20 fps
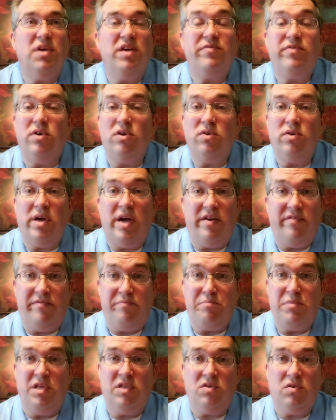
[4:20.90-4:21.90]
if you have
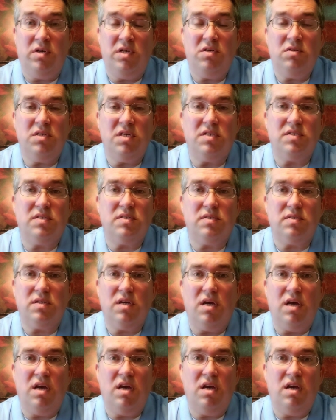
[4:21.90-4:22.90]
mental illness
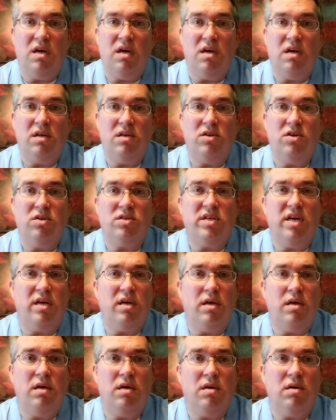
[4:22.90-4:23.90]
and you're
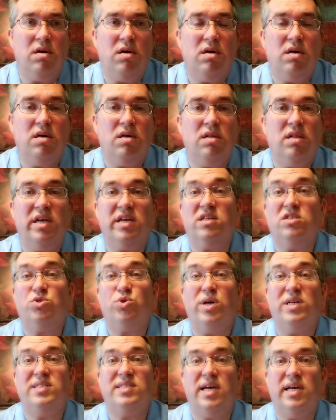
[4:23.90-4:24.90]
taking like a
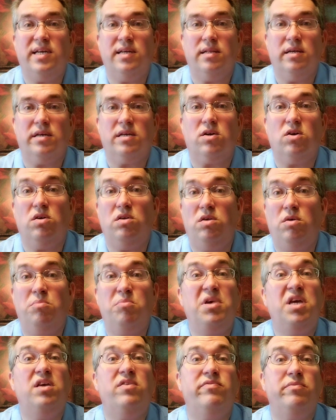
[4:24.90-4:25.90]
tricyclic. You
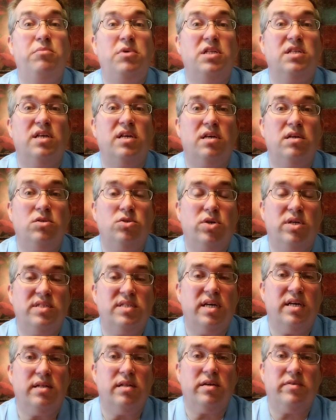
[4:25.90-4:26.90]
may even be taking
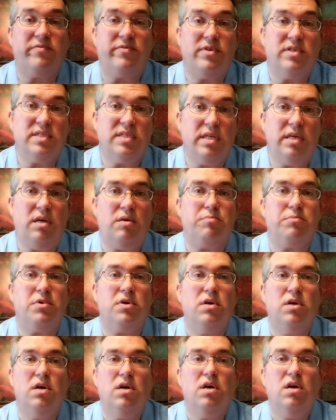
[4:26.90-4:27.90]
tricyclic for sleep.
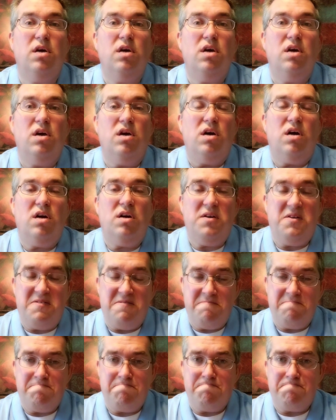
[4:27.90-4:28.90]

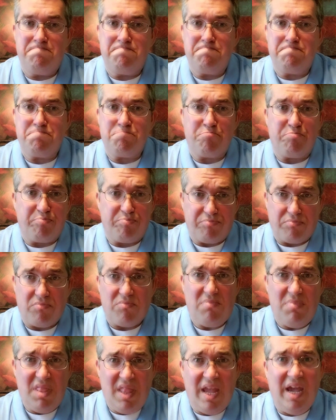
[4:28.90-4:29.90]

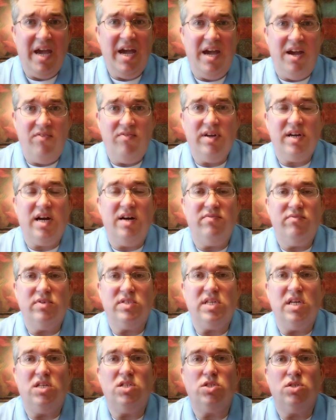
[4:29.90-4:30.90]
Have a
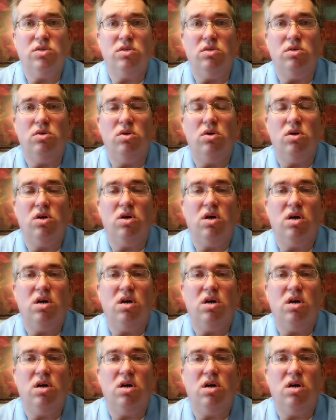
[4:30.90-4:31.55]
conversation